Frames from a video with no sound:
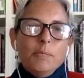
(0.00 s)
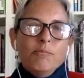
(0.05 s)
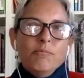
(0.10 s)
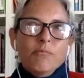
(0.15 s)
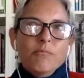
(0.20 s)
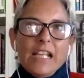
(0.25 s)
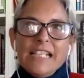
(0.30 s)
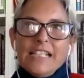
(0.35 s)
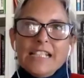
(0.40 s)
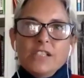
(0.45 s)

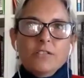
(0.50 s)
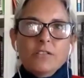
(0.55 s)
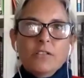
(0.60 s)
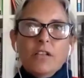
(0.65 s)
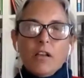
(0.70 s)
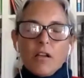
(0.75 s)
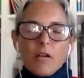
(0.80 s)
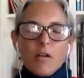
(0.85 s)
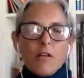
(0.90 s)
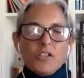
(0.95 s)
it's
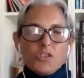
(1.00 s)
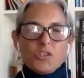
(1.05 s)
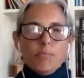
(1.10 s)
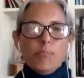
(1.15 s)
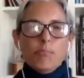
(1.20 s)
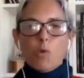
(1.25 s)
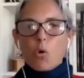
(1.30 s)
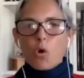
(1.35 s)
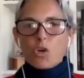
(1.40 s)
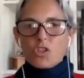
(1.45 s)

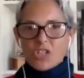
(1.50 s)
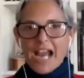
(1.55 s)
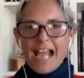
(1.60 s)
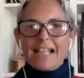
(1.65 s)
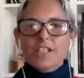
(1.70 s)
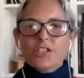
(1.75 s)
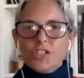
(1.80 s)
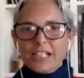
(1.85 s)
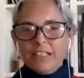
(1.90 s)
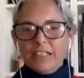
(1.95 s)
more
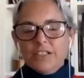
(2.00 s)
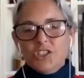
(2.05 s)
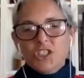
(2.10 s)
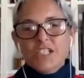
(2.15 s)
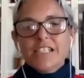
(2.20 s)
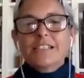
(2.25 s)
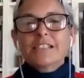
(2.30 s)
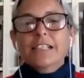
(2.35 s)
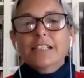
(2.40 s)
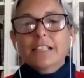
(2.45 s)
challenging
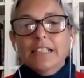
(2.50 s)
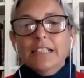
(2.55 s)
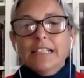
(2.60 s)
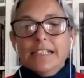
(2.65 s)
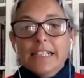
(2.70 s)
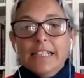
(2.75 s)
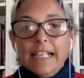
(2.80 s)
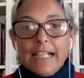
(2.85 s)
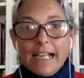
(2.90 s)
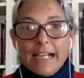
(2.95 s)
logistically to
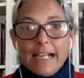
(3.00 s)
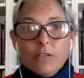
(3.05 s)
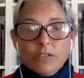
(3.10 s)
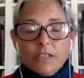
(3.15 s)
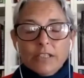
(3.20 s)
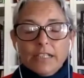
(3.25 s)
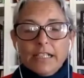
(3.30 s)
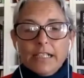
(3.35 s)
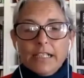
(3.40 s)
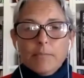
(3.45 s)
get out
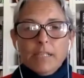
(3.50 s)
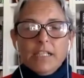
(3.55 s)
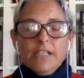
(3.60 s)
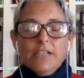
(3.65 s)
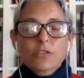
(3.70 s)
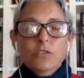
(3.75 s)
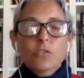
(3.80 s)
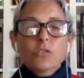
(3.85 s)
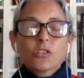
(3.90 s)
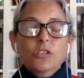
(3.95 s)
there, but it's
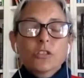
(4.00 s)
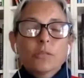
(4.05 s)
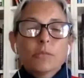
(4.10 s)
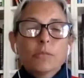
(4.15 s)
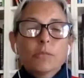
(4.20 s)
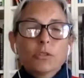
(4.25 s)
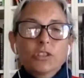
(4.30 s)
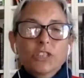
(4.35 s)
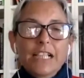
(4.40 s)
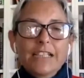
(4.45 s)
also
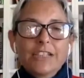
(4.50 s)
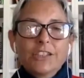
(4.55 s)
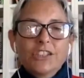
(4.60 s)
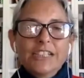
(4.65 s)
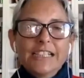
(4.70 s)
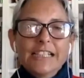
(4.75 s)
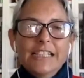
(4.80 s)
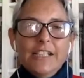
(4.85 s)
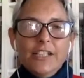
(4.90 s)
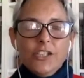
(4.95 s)
more
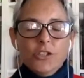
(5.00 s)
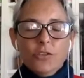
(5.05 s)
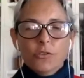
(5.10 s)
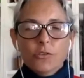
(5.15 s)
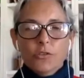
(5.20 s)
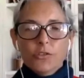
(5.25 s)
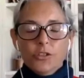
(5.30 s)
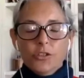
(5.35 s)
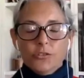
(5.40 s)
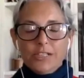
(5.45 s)
challenging in that you're
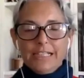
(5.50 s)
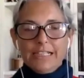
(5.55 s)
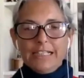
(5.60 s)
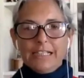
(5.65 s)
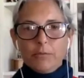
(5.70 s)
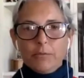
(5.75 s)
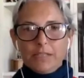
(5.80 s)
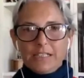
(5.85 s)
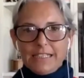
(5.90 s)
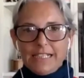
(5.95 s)
dealing
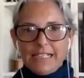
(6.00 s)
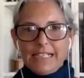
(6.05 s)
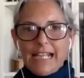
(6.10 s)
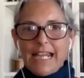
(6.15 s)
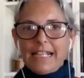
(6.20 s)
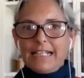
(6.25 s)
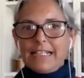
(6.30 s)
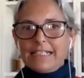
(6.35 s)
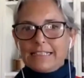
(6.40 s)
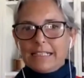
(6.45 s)
with DNA
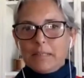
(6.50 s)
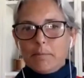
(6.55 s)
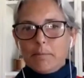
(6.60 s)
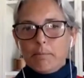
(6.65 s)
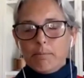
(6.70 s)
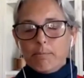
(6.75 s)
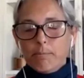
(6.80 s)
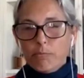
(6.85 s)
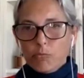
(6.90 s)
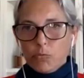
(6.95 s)
that's in a
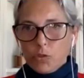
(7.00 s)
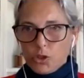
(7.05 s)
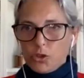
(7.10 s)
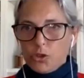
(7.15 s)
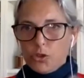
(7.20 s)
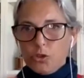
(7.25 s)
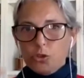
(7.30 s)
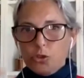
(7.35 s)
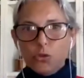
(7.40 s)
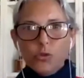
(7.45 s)

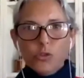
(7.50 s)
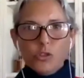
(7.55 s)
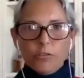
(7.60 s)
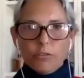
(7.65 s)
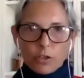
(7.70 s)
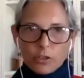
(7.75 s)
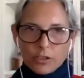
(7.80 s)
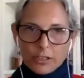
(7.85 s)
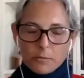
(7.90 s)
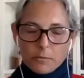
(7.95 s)
huge
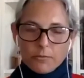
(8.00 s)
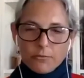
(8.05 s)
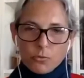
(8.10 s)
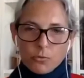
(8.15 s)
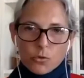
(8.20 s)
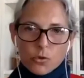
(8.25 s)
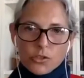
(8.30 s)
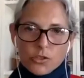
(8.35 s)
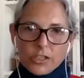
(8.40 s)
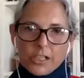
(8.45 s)
volume of
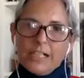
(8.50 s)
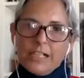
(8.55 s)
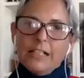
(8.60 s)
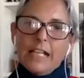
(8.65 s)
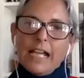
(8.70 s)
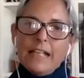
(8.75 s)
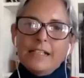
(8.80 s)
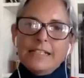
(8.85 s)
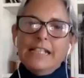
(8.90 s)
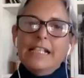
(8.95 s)
water, and
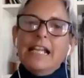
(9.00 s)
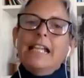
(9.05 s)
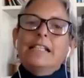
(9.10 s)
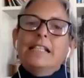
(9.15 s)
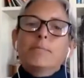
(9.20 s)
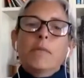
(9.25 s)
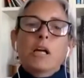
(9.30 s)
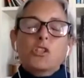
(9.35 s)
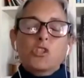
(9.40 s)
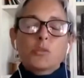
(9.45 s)
that DNA is
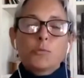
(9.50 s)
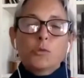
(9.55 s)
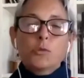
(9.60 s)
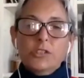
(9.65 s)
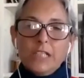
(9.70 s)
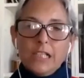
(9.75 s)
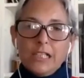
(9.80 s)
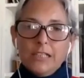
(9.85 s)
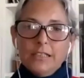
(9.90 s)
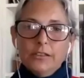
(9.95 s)
much more
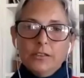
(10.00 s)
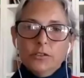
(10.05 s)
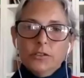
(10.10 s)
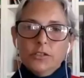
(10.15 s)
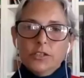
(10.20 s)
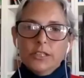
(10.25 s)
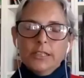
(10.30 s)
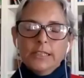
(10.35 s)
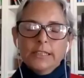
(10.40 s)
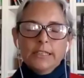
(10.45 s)
dilute.
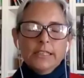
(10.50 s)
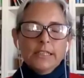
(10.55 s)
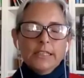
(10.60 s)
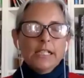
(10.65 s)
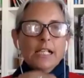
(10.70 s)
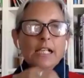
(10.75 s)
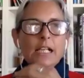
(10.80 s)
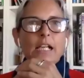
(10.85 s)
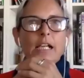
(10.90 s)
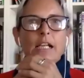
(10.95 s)

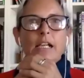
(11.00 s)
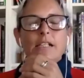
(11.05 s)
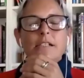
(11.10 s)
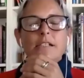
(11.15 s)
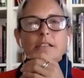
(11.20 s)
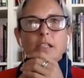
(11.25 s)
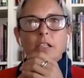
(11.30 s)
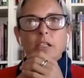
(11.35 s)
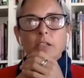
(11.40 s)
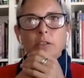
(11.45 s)

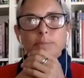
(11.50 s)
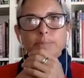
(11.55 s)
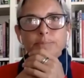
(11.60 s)
So